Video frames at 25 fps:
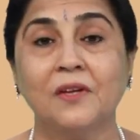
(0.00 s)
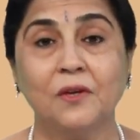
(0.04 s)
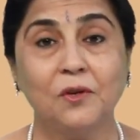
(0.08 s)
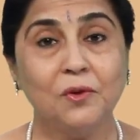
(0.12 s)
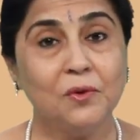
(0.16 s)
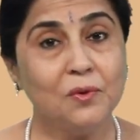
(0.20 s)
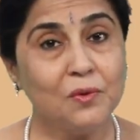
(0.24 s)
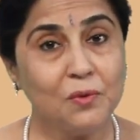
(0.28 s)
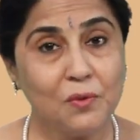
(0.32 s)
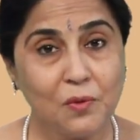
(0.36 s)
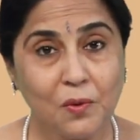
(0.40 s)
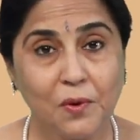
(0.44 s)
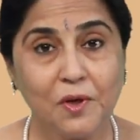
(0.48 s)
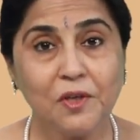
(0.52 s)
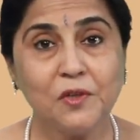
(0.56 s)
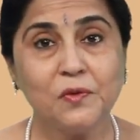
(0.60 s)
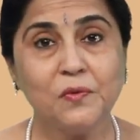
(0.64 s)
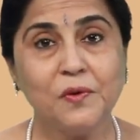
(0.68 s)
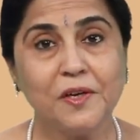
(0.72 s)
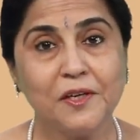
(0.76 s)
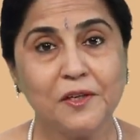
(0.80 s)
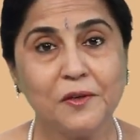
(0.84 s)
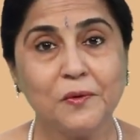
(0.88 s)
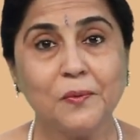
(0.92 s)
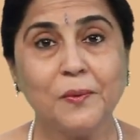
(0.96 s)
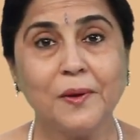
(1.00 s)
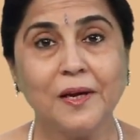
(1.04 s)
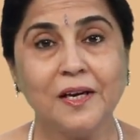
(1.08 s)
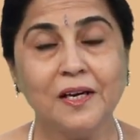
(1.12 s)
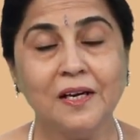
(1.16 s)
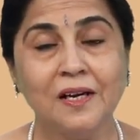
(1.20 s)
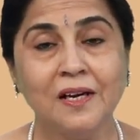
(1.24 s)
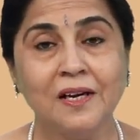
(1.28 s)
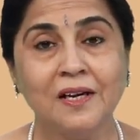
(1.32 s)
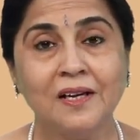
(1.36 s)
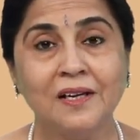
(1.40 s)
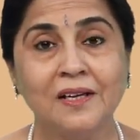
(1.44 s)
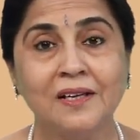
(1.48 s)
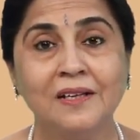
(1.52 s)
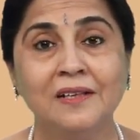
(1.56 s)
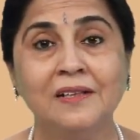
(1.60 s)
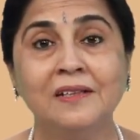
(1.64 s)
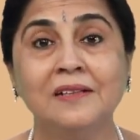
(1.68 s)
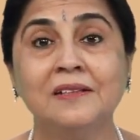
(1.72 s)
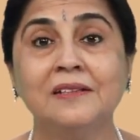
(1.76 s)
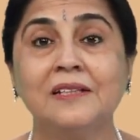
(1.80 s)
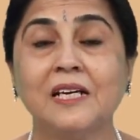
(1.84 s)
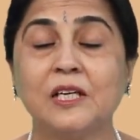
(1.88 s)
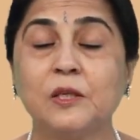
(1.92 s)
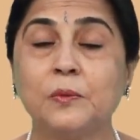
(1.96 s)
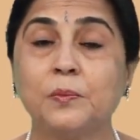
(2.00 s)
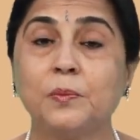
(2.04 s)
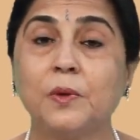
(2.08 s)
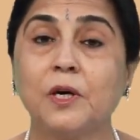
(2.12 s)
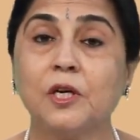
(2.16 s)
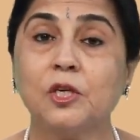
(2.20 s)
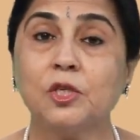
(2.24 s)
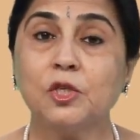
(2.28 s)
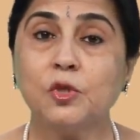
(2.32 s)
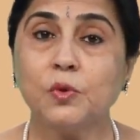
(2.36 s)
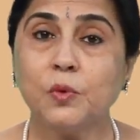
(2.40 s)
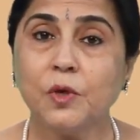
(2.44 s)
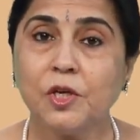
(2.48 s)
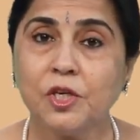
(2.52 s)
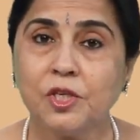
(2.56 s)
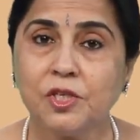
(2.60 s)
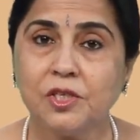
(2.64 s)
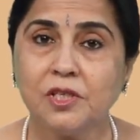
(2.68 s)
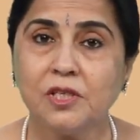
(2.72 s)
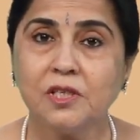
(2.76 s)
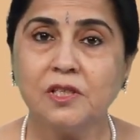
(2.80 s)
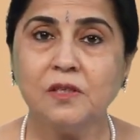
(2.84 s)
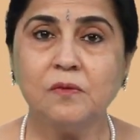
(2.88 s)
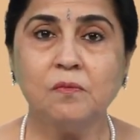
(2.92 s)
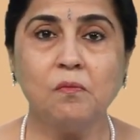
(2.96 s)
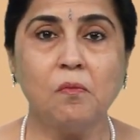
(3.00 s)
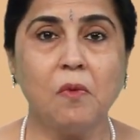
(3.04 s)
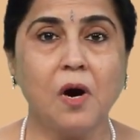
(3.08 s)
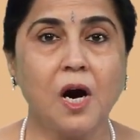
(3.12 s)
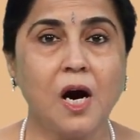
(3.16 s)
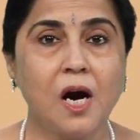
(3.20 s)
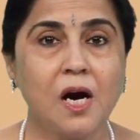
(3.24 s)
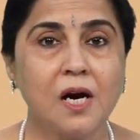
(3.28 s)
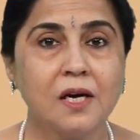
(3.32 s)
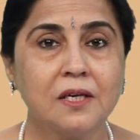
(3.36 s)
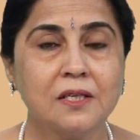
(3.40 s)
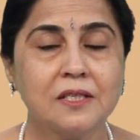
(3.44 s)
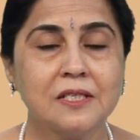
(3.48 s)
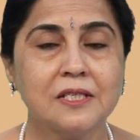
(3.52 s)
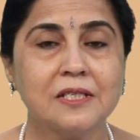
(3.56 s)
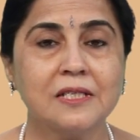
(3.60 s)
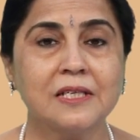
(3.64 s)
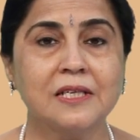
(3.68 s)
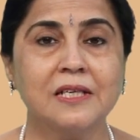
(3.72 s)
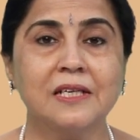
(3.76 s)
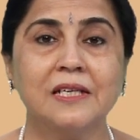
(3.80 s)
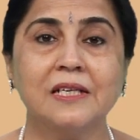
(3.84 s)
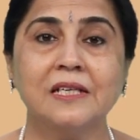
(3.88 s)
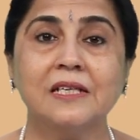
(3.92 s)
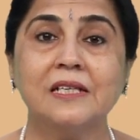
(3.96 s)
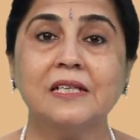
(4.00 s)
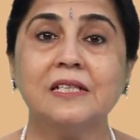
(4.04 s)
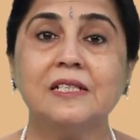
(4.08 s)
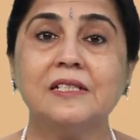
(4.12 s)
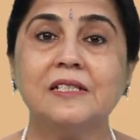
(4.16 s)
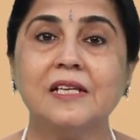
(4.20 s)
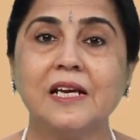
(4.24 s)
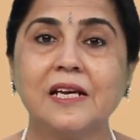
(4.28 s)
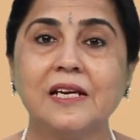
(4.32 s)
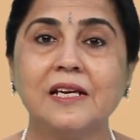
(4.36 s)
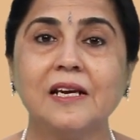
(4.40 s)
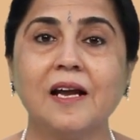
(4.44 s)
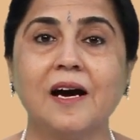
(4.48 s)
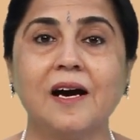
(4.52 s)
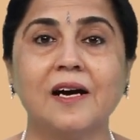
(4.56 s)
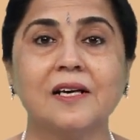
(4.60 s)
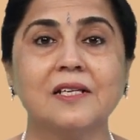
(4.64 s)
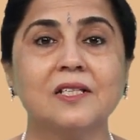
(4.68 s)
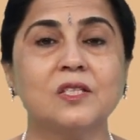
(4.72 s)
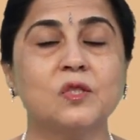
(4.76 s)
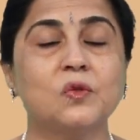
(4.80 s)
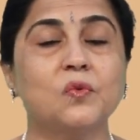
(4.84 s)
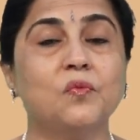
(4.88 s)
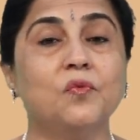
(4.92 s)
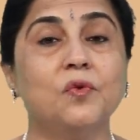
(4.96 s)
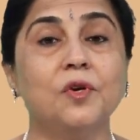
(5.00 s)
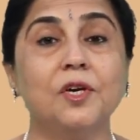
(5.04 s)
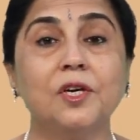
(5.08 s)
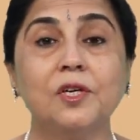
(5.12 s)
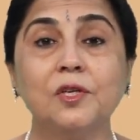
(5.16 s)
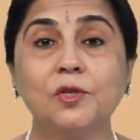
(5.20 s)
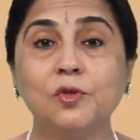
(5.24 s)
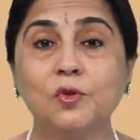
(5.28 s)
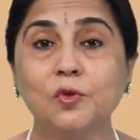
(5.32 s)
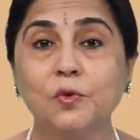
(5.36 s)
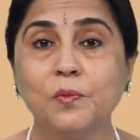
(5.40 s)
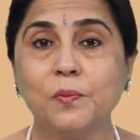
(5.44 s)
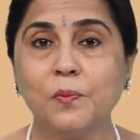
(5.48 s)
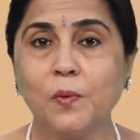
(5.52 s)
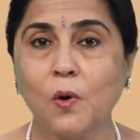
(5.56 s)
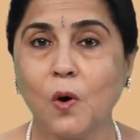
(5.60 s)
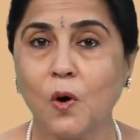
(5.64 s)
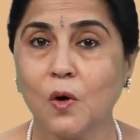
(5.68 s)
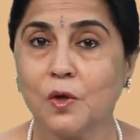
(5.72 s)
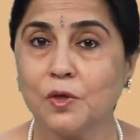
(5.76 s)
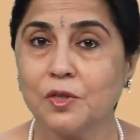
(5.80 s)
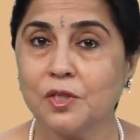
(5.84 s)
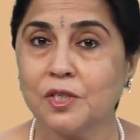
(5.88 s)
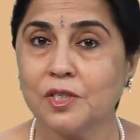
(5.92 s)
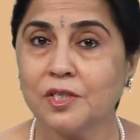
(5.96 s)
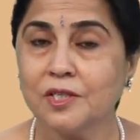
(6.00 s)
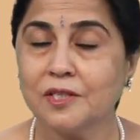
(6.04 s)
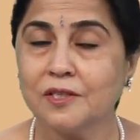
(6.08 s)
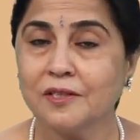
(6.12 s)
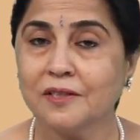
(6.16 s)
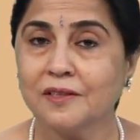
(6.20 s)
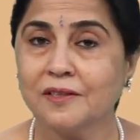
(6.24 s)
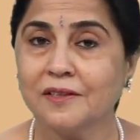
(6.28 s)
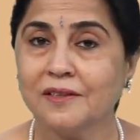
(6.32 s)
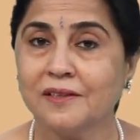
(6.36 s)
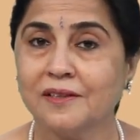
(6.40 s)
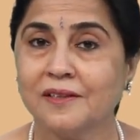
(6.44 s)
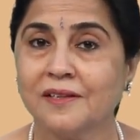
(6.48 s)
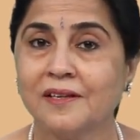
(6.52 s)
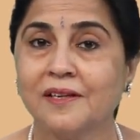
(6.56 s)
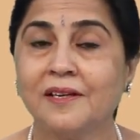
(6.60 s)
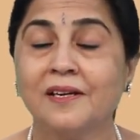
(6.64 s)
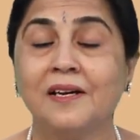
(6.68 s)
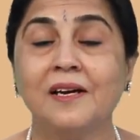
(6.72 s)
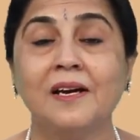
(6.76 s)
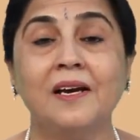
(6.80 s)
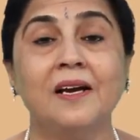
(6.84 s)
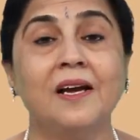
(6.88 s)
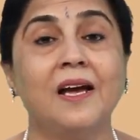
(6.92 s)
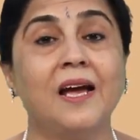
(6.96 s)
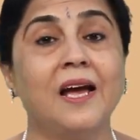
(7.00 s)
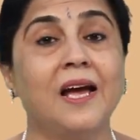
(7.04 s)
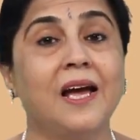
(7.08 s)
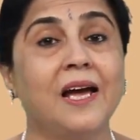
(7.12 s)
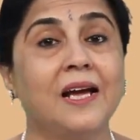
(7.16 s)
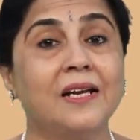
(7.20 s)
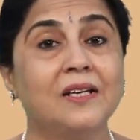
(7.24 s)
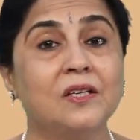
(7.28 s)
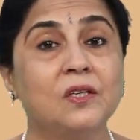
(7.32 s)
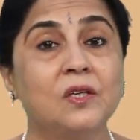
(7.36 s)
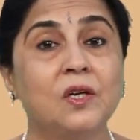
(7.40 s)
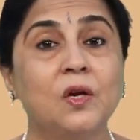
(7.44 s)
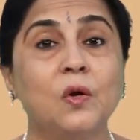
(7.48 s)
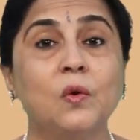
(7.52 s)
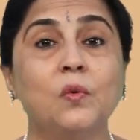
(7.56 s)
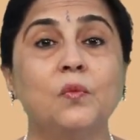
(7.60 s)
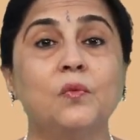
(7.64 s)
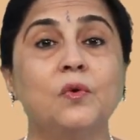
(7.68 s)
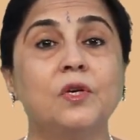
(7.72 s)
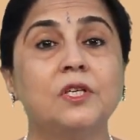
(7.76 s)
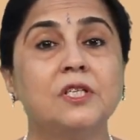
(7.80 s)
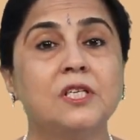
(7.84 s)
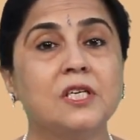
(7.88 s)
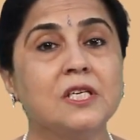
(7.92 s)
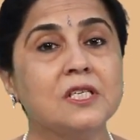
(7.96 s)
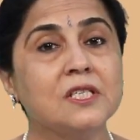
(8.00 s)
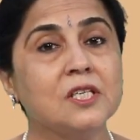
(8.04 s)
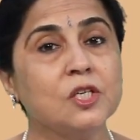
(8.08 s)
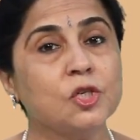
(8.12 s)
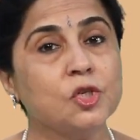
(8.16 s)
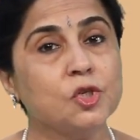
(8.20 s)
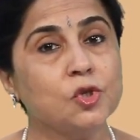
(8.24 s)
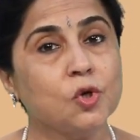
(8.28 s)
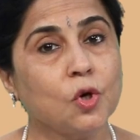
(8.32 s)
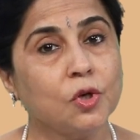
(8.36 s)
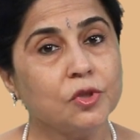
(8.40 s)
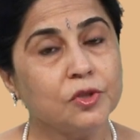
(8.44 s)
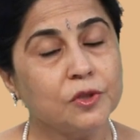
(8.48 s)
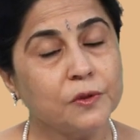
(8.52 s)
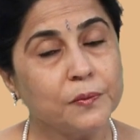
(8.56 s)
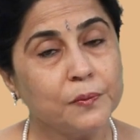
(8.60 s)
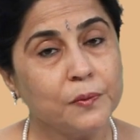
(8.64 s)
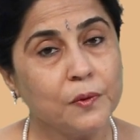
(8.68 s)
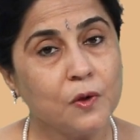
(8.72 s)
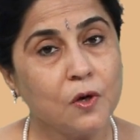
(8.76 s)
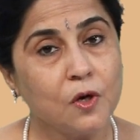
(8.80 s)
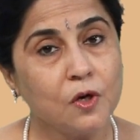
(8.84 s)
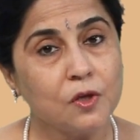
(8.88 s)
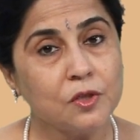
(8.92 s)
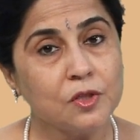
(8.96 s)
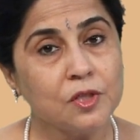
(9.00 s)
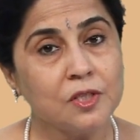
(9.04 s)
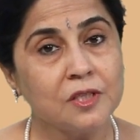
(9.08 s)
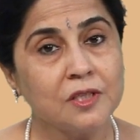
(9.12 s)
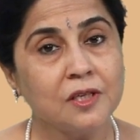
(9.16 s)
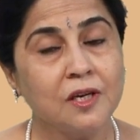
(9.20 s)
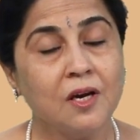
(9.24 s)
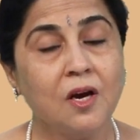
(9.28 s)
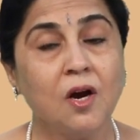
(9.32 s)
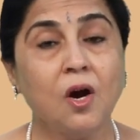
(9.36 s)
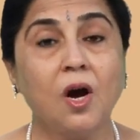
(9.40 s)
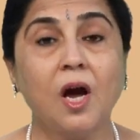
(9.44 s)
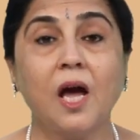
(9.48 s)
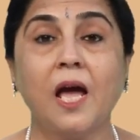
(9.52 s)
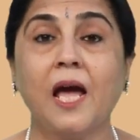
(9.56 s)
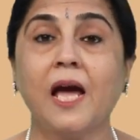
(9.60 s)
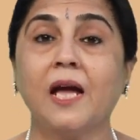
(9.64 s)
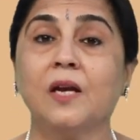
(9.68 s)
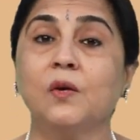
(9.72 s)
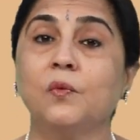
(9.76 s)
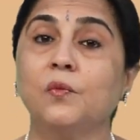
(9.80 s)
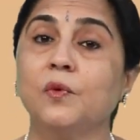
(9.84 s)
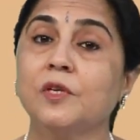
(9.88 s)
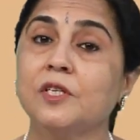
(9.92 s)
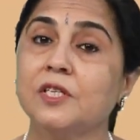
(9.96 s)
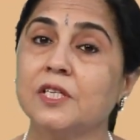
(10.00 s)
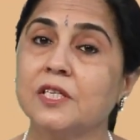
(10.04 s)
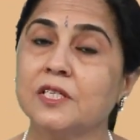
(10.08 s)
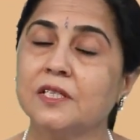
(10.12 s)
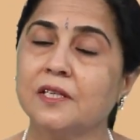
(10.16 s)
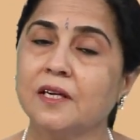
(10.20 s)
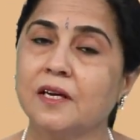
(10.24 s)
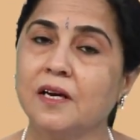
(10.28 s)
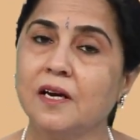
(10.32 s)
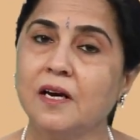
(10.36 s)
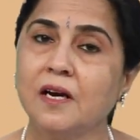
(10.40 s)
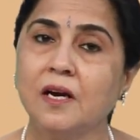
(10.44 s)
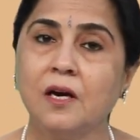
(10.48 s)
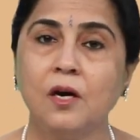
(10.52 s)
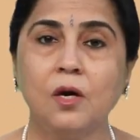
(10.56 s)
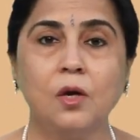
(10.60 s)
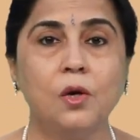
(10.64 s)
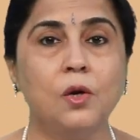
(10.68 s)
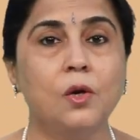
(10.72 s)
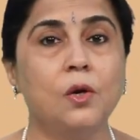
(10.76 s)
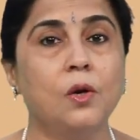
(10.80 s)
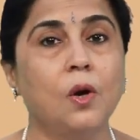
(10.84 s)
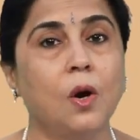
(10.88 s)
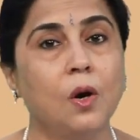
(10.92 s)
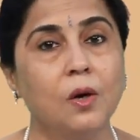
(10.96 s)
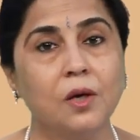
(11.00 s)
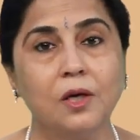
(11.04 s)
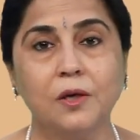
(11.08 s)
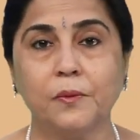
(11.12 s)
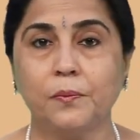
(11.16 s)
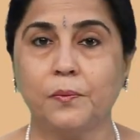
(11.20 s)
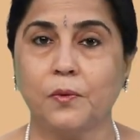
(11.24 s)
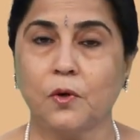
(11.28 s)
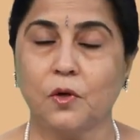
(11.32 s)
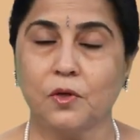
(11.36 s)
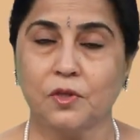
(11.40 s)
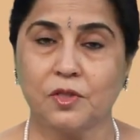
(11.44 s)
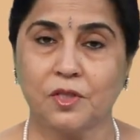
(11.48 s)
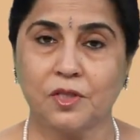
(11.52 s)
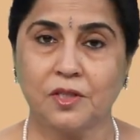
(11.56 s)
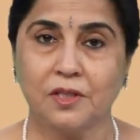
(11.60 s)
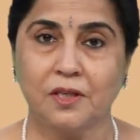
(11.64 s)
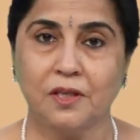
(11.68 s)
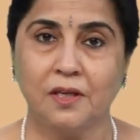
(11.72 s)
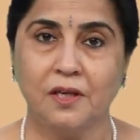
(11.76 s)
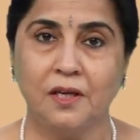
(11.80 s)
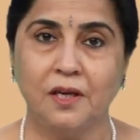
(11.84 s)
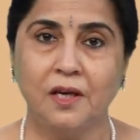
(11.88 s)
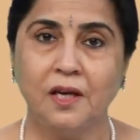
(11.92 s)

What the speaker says: You know it very well that punctuation marks tell us where to pause and which is a shorter pause and which is a longer pause.